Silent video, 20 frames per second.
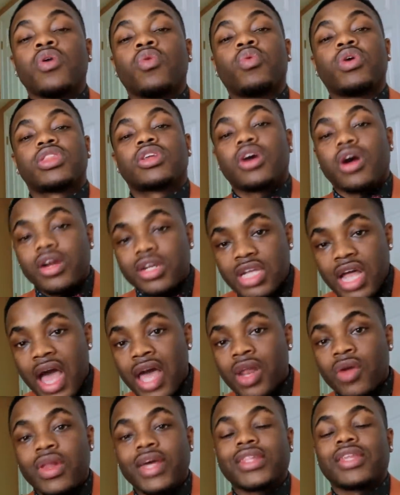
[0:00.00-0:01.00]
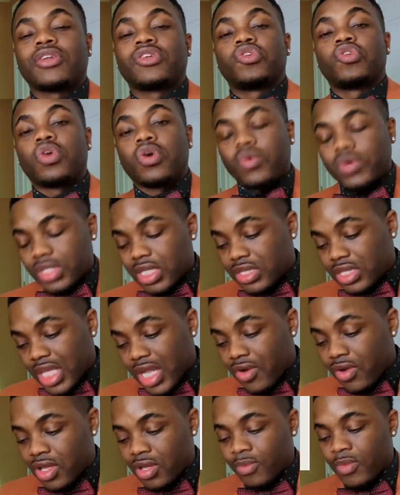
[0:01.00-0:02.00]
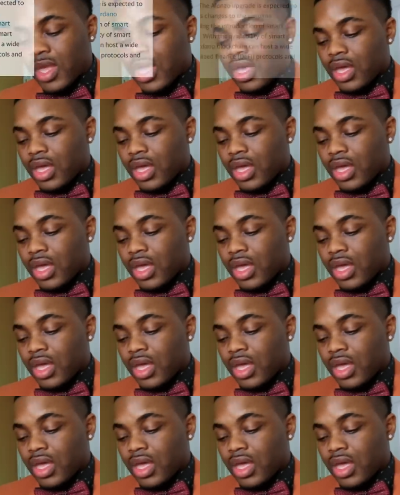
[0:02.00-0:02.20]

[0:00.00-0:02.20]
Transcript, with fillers: with Cardano like they're doing with Ethereum.